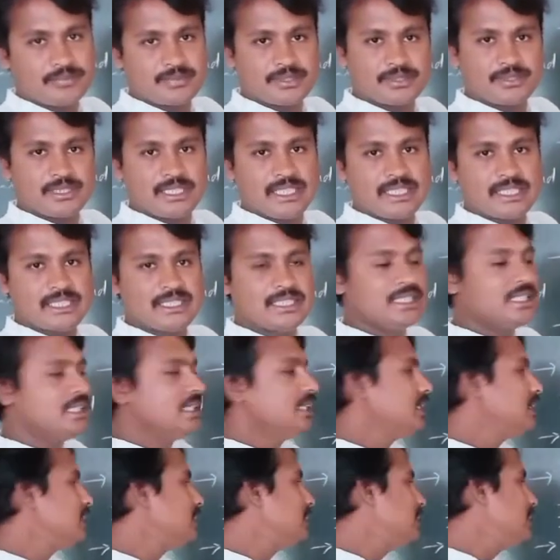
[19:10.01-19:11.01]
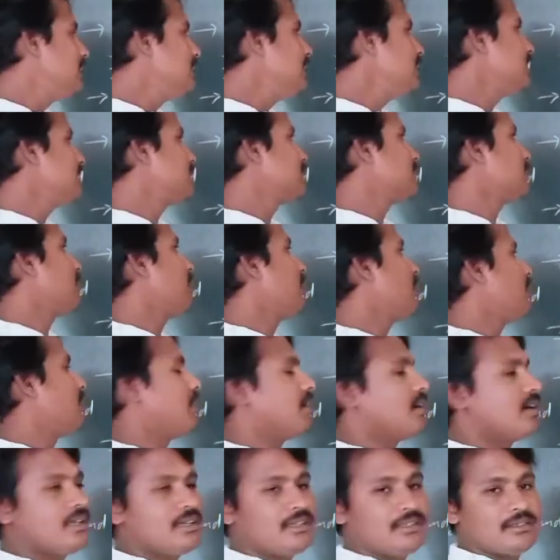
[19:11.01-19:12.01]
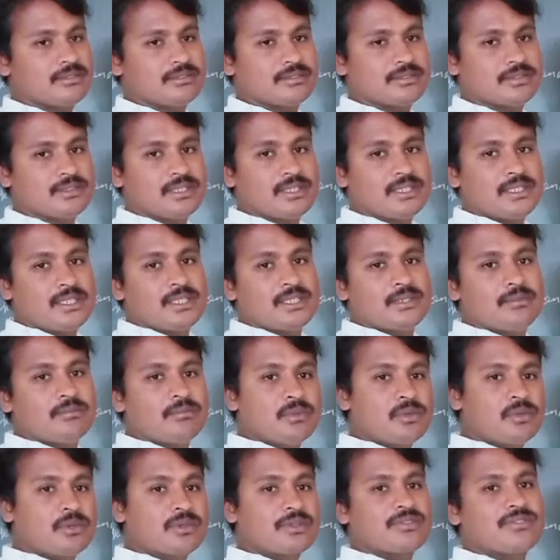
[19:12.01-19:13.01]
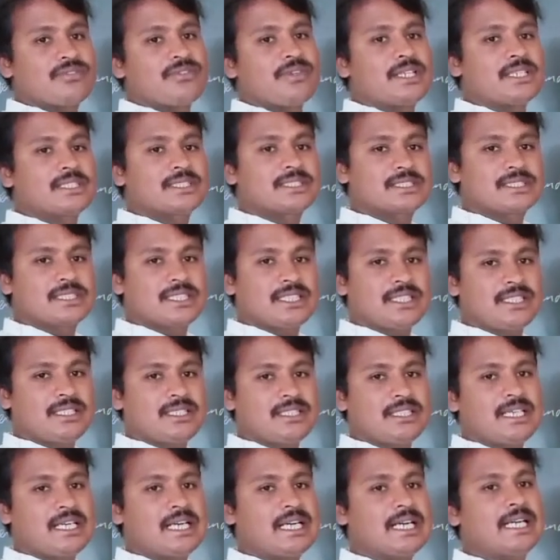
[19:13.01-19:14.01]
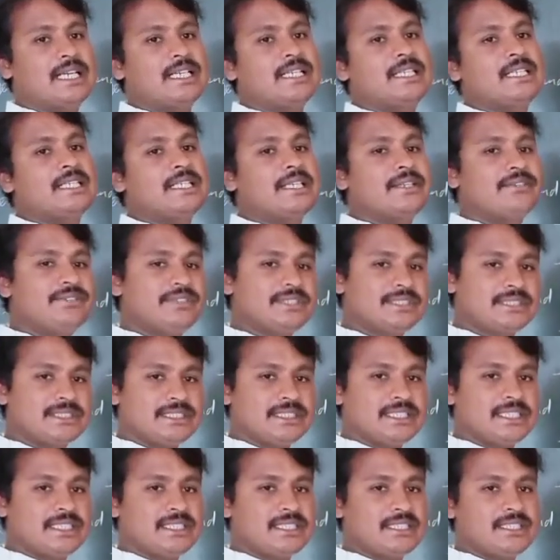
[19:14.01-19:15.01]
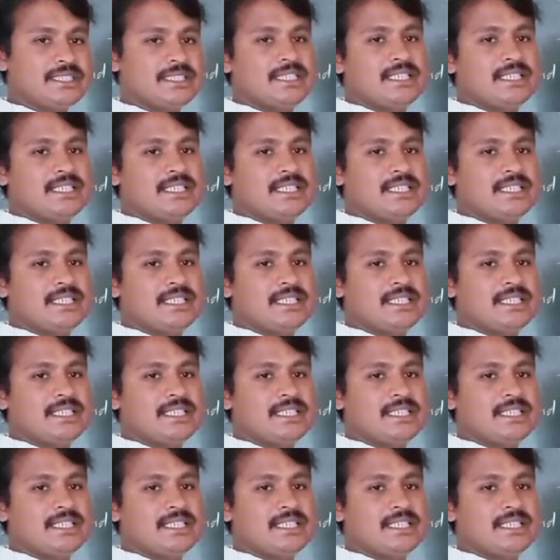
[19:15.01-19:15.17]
Okay, these are more faster and efficient,